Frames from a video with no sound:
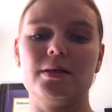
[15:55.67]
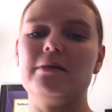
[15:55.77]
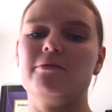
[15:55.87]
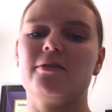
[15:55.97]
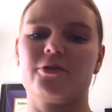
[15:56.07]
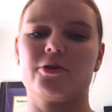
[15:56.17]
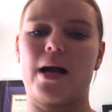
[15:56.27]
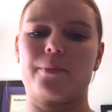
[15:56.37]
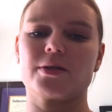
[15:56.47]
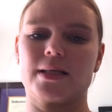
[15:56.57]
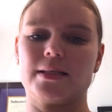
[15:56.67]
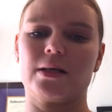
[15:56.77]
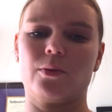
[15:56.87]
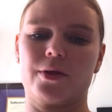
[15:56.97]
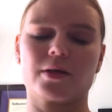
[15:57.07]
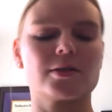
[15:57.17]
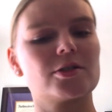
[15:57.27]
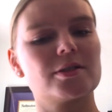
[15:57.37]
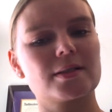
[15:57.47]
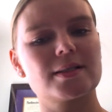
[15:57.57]
even if they're not presenting with
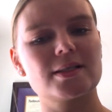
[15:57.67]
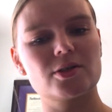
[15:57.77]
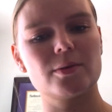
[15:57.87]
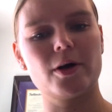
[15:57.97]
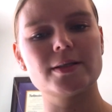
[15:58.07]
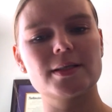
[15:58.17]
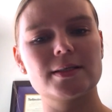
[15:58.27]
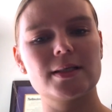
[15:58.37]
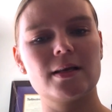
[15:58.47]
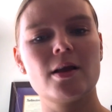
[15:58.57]
concerns on sensory processing.